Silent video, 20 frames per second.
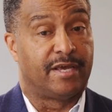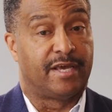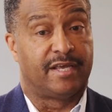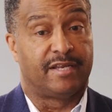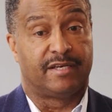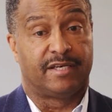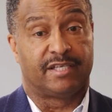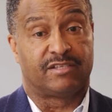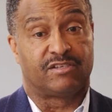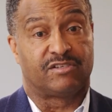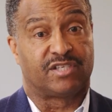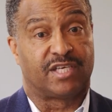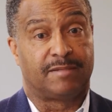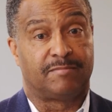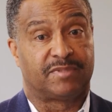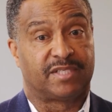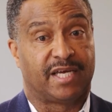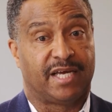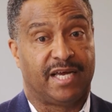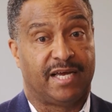And at the
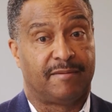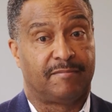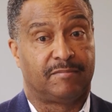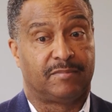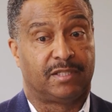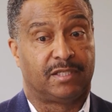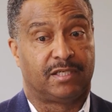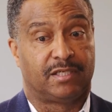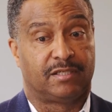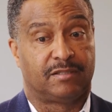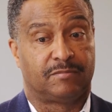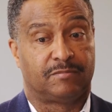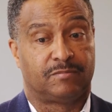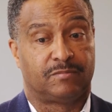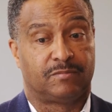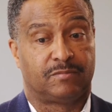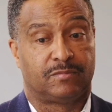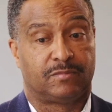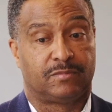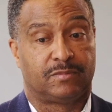same time,
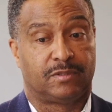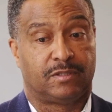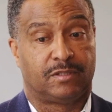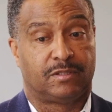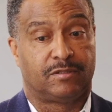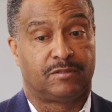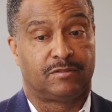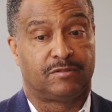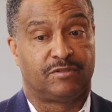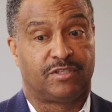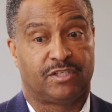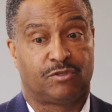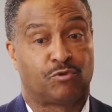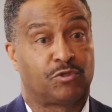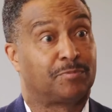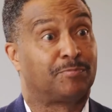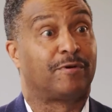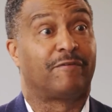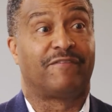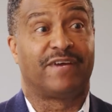um,
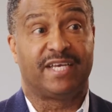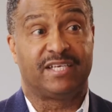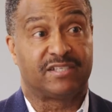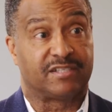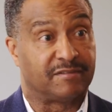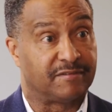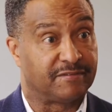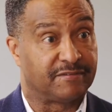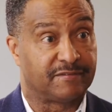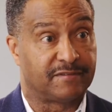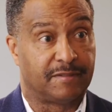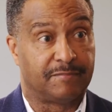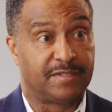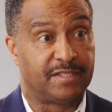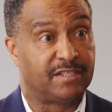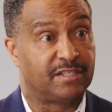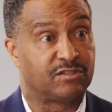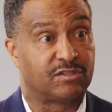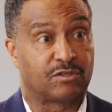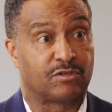this was pervasive.
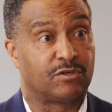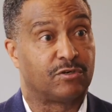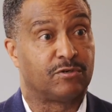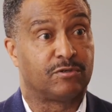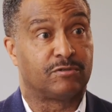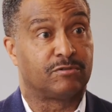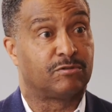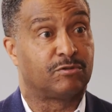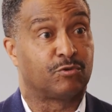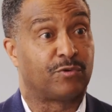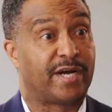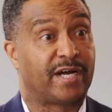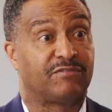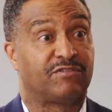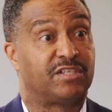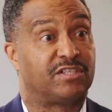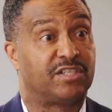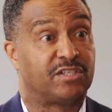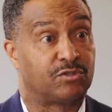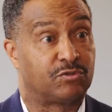I mean, this occurred
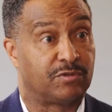throughout the